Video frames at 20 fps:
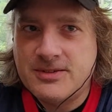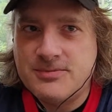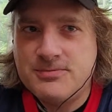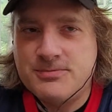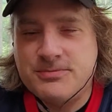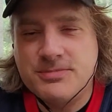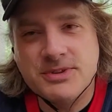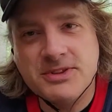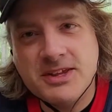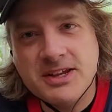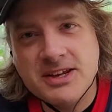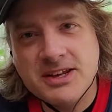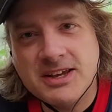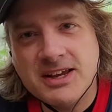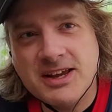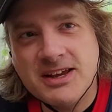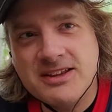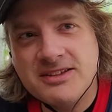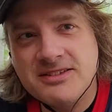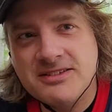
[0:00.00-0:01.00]
But then
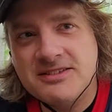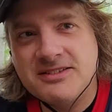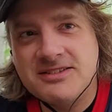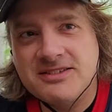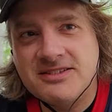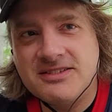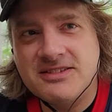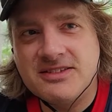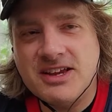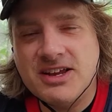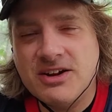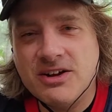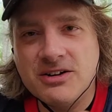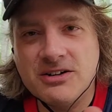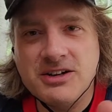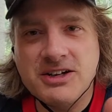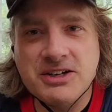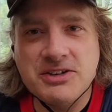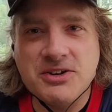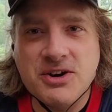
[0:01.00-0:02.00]
again, they
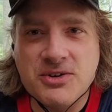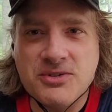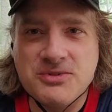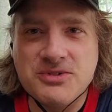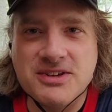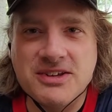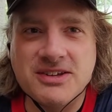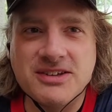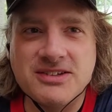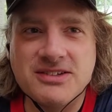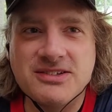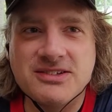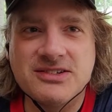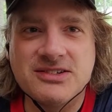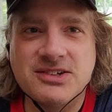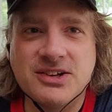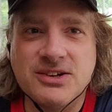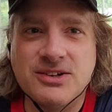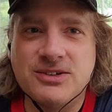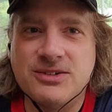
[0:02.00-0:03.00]
already know this.
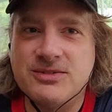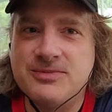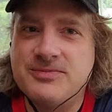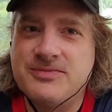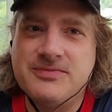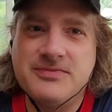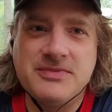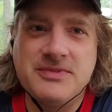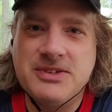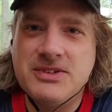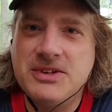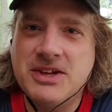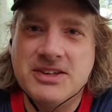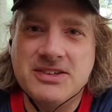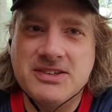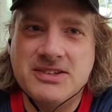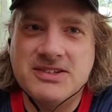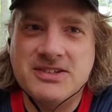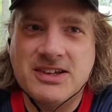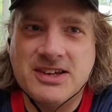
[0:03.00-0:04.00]
So you get
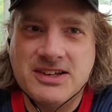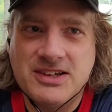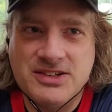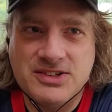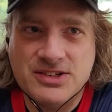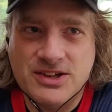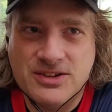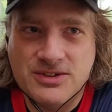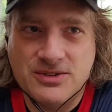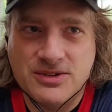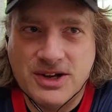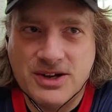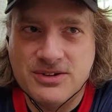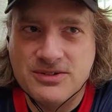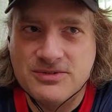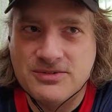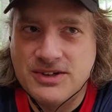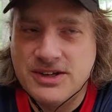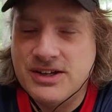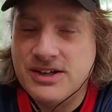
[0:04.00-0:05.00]
to psych each other
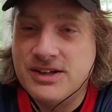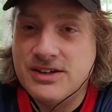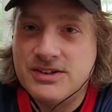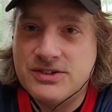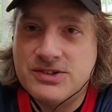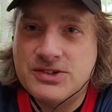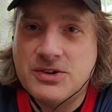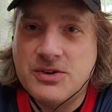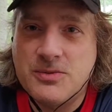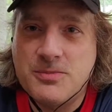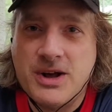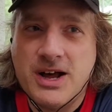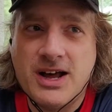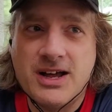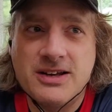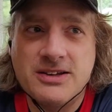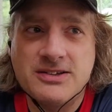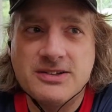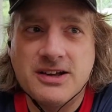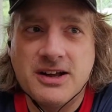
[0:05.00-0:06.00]
out so
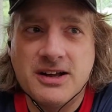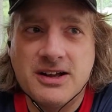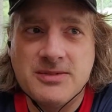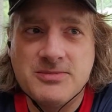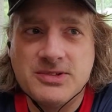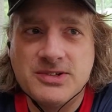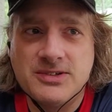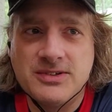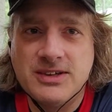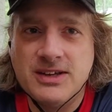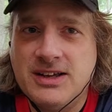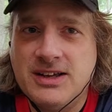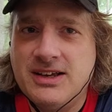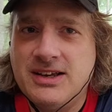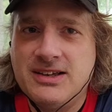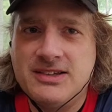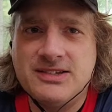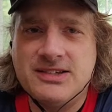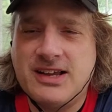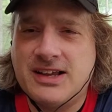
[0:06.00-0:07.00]
bad at times,
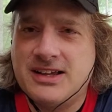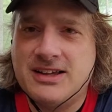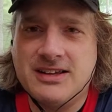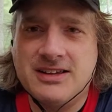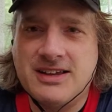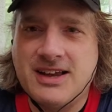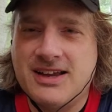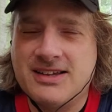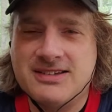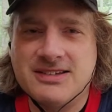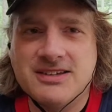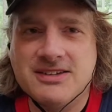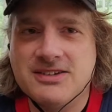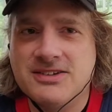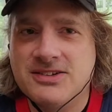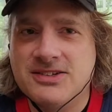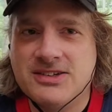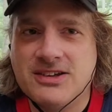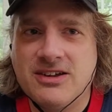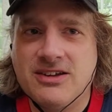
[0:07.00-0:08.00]
second guessing
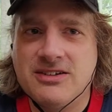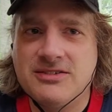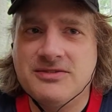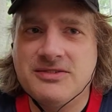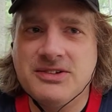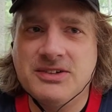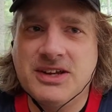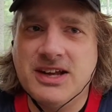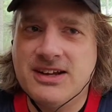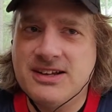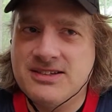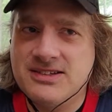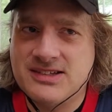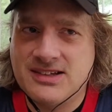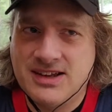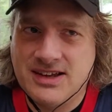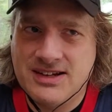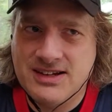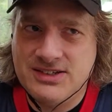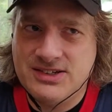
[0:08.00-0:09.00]
yourself. You get
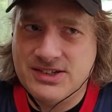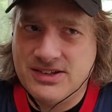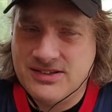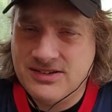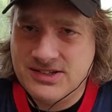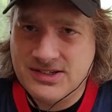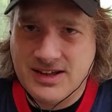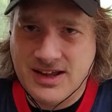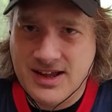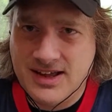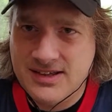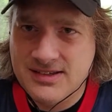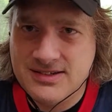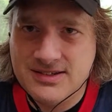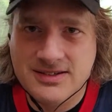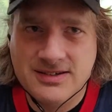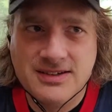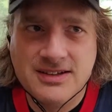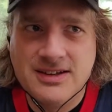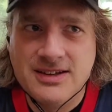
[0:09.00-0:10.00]
inside each other's
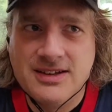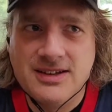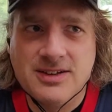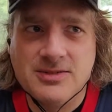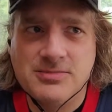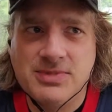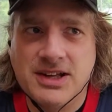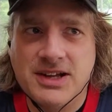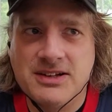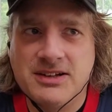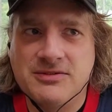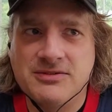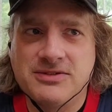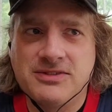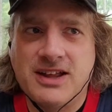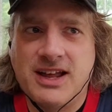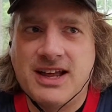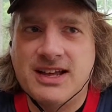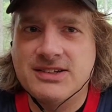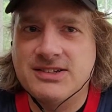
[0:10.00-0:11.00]
heads, planting
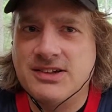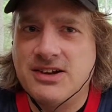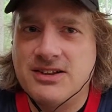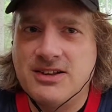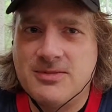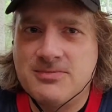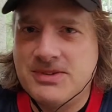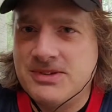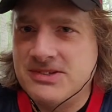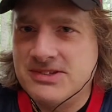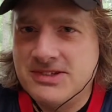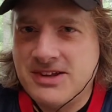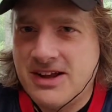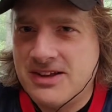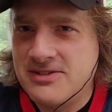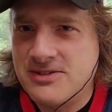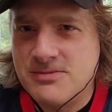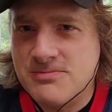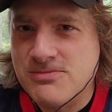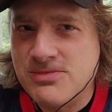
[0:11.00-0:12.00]
flags all up inside
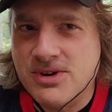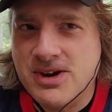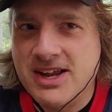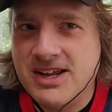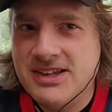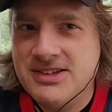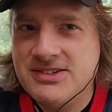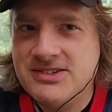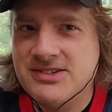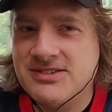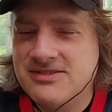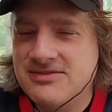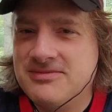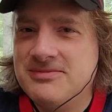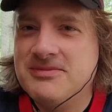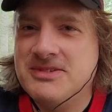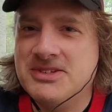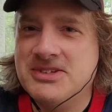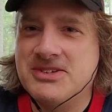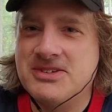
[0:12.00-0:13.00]
their brains.
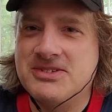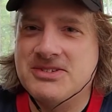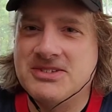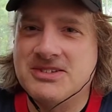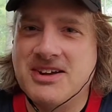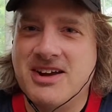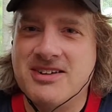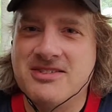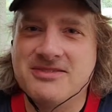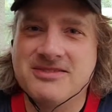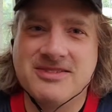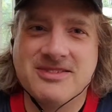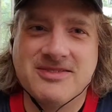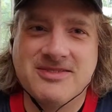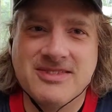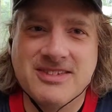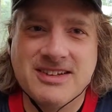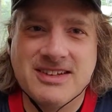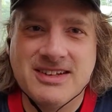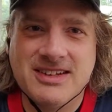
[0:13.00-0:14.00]
It's good stuff.
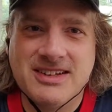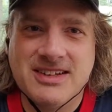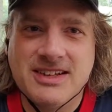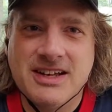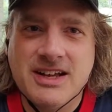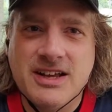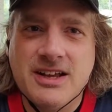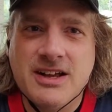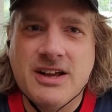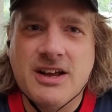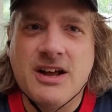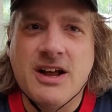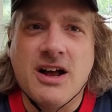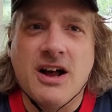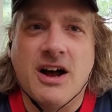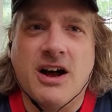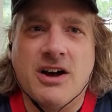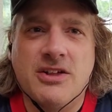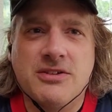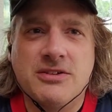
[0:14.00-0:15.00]

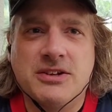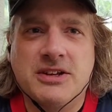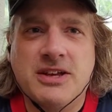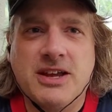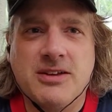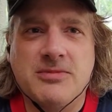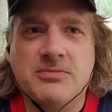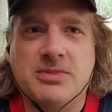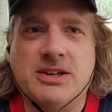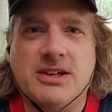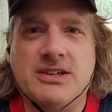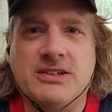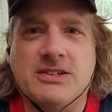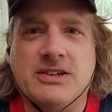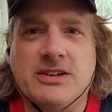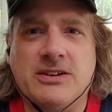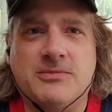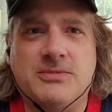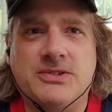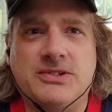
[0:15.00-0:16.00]
Other gameplay
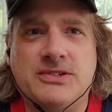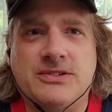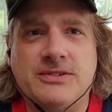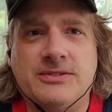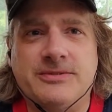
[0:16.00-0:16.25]
tips.